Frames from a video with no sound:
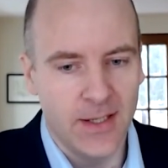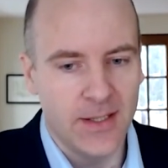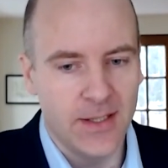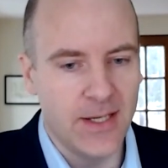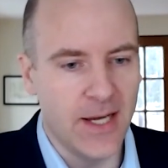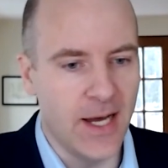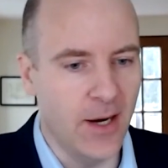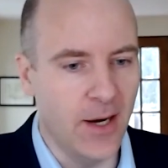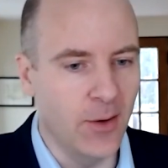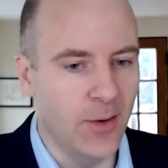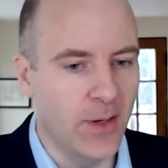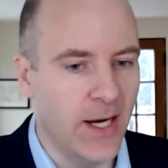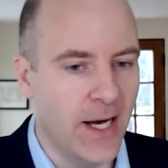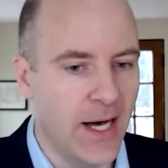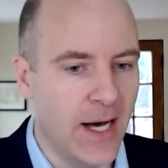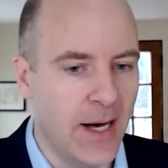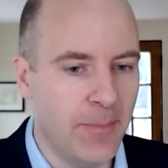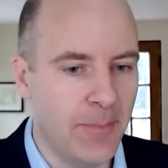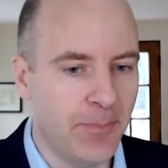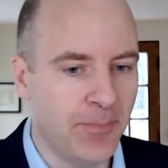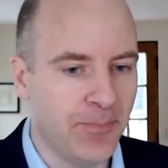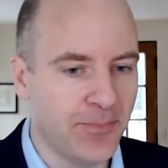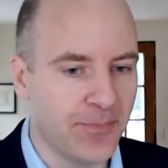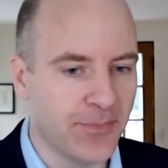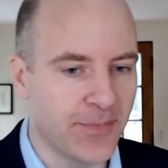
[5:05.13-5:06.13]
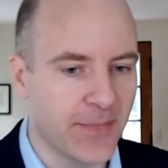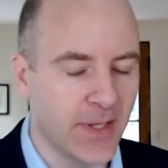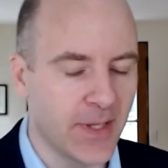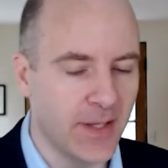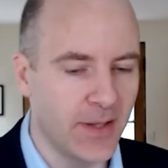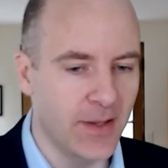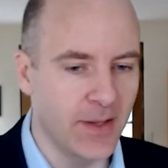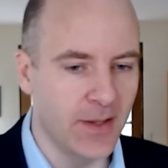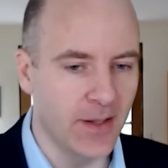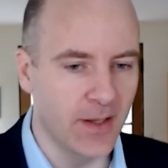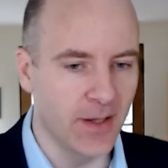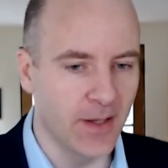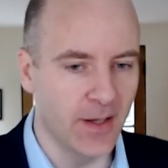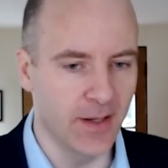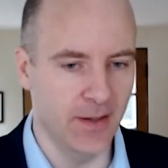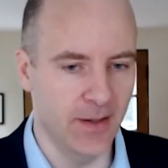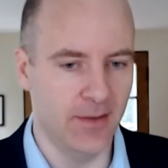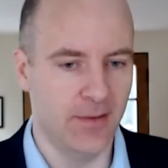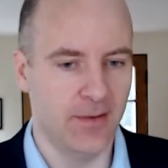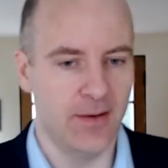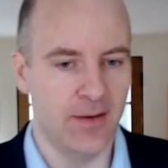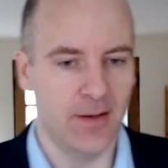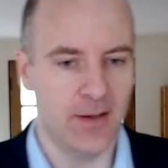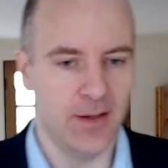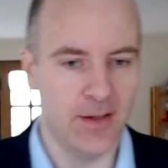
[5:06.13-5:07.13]
Now,
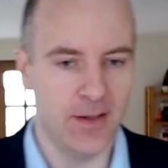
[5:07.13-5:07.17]
the